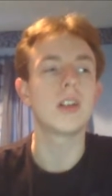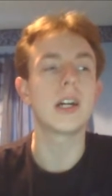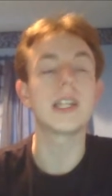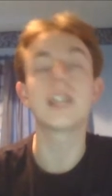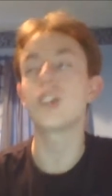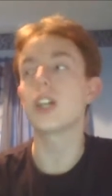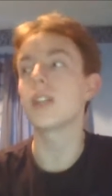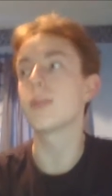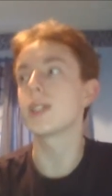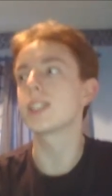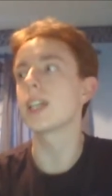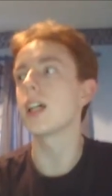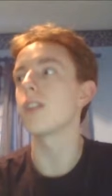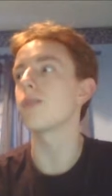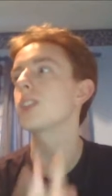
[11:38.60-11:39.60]
and I tried it
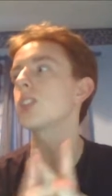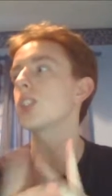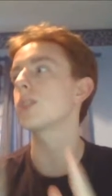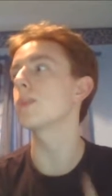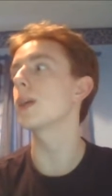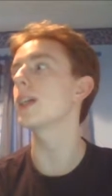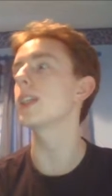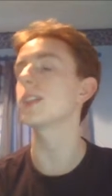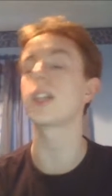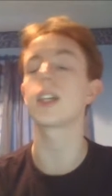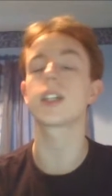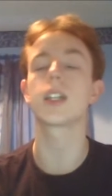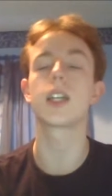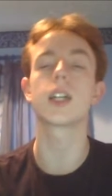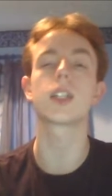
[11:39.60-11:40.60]
myself it's just my
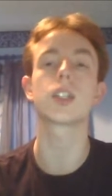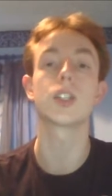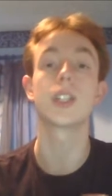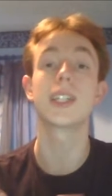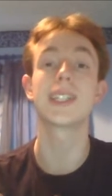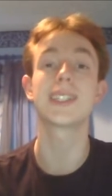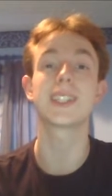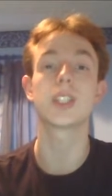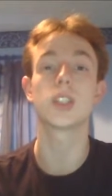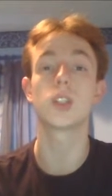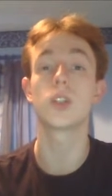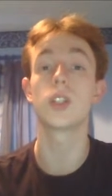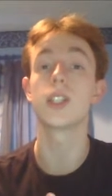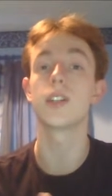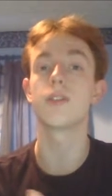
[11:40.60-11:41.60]
internet connection isn't
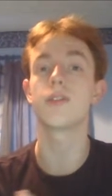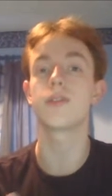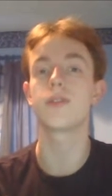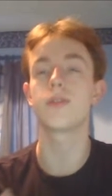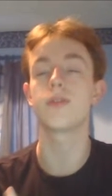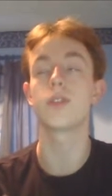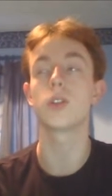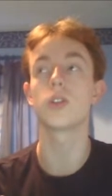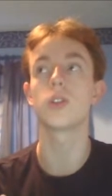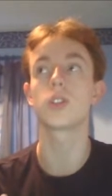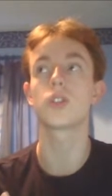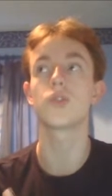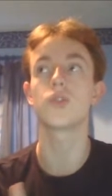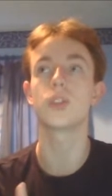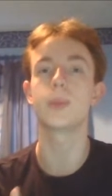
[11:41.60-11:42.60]
good enough for
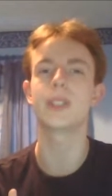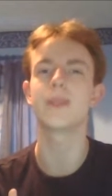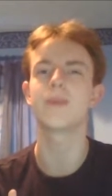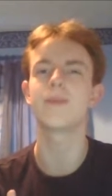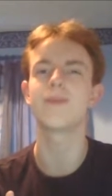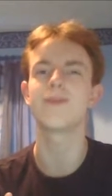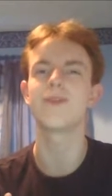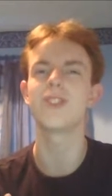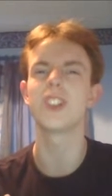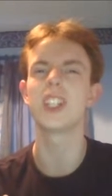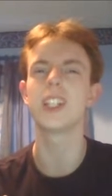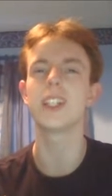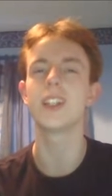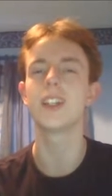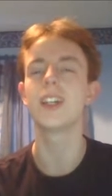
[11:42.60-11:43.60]
streaming
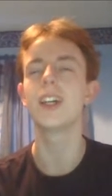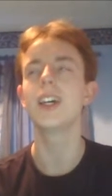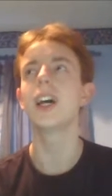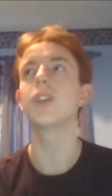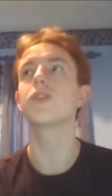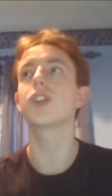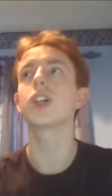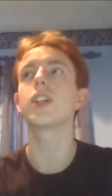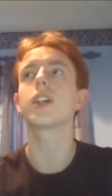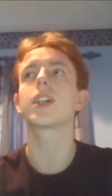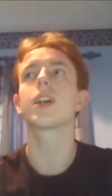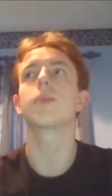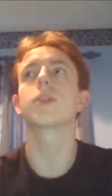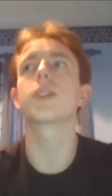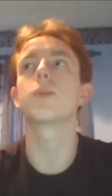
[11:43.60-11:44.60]
really I've tried it a
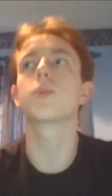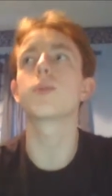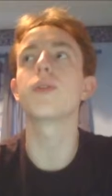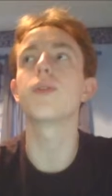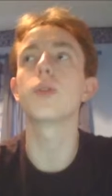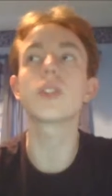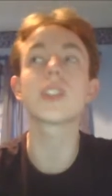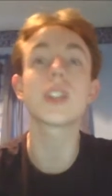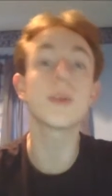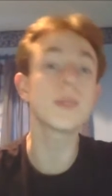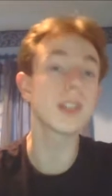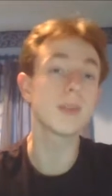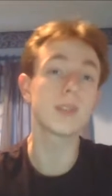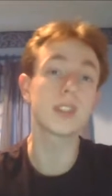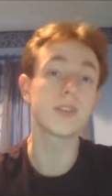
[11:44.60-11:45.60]
couple of times before
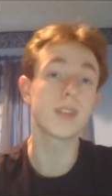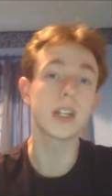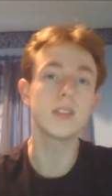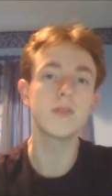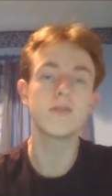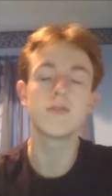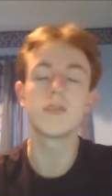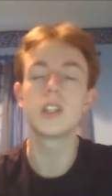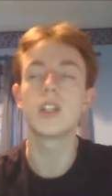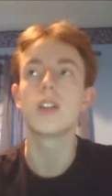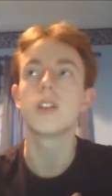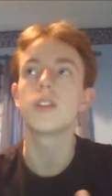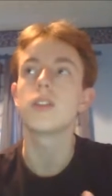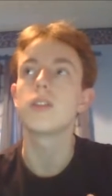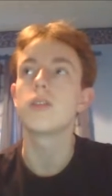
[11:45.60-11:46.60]
sometimes it's fine
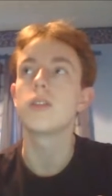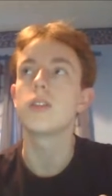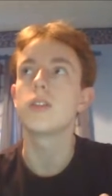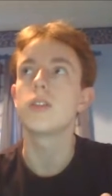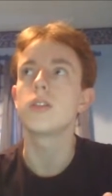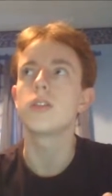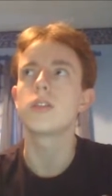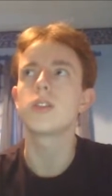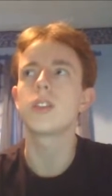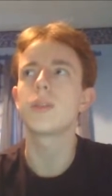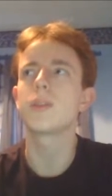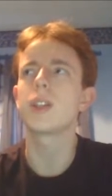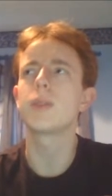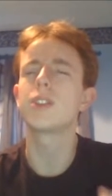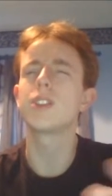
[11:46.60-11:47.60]

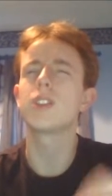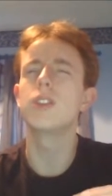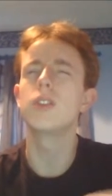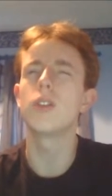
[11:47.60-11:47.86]
sometimes it's